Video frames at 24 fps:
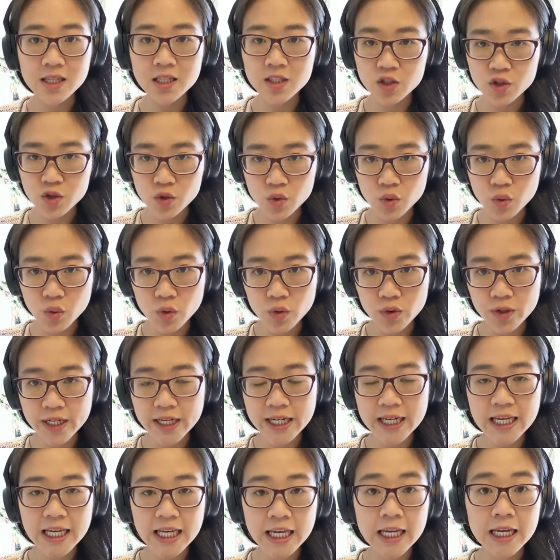the
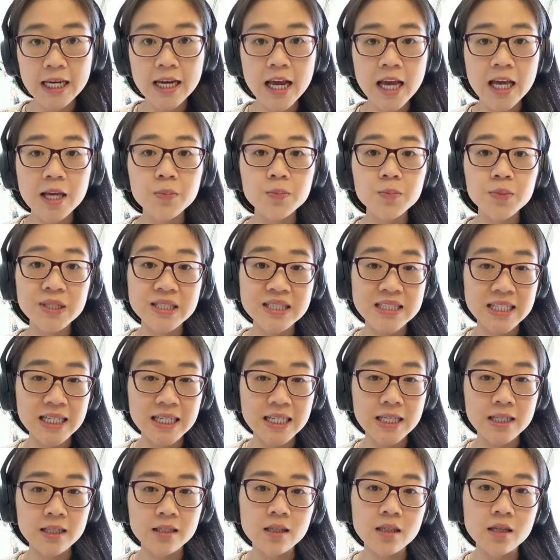story in a
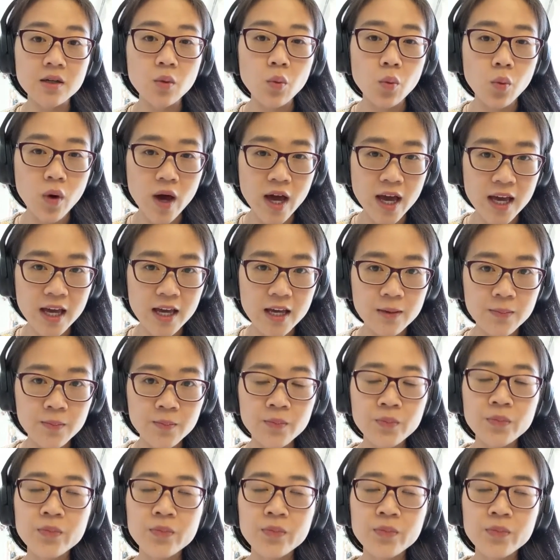particular way.